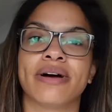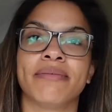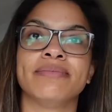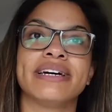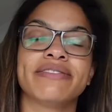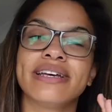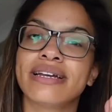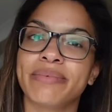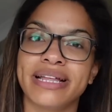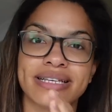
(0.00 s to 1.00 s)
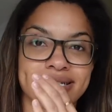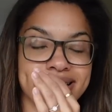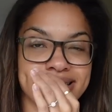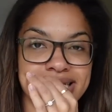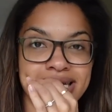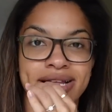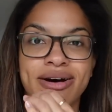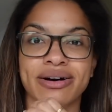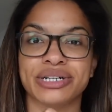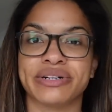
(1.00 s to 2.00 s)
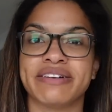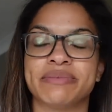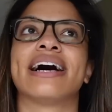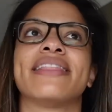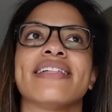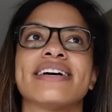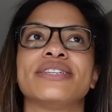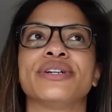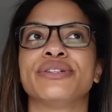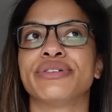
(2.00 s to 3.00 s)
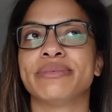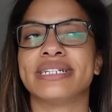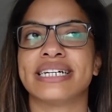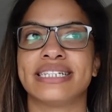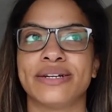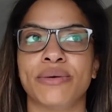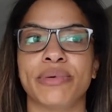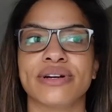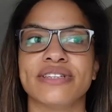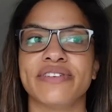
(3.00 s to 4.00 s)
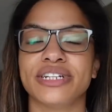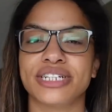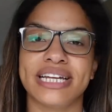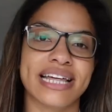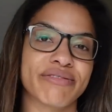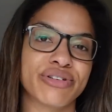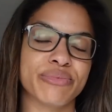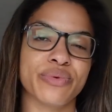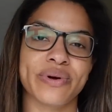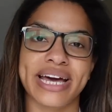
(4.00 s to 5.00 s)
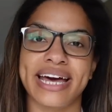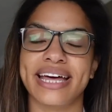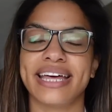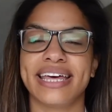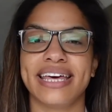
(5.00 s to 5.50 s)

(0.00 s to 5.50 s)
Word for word: I'm definitely going to paint the skirting and the architraves but I think that's a good room to test it on because eventually that room will get